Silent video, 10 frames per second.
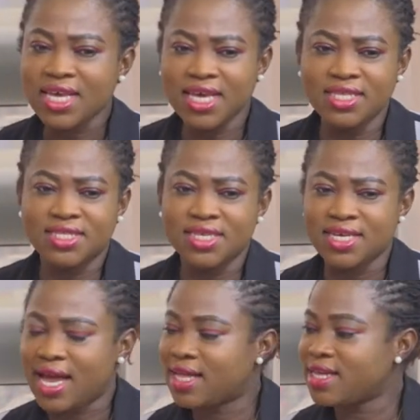And
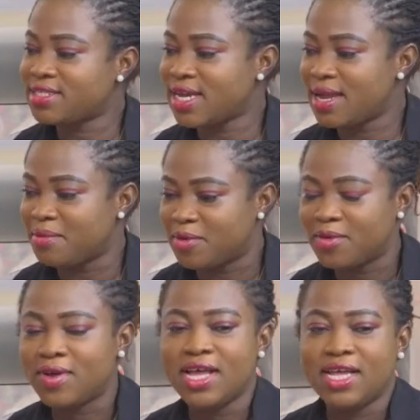ti, at that time,
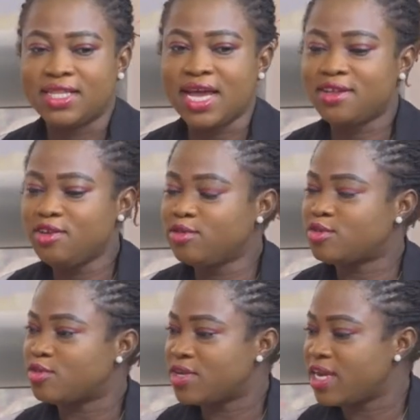no, na
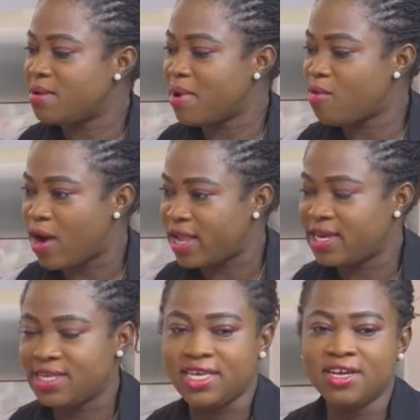news no ye de mawa
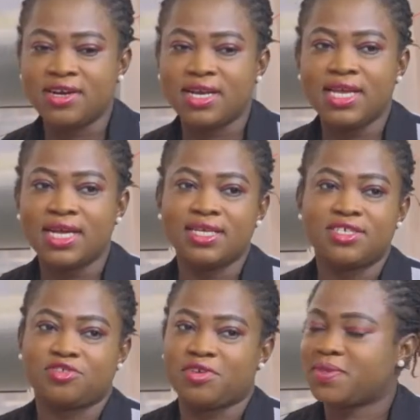ye de English
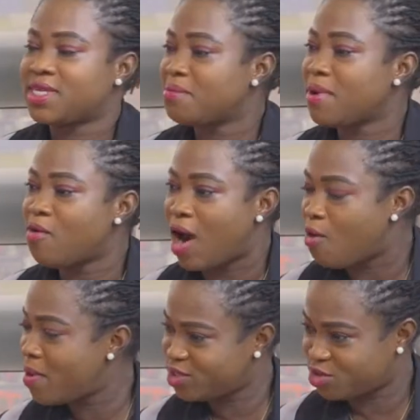script ne mawa
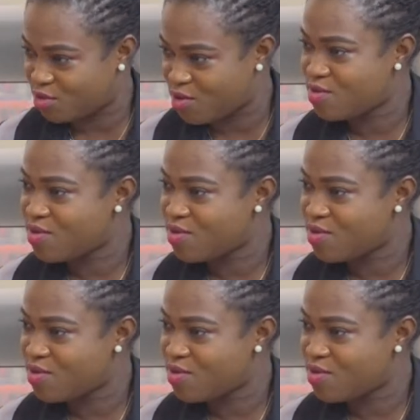obetro.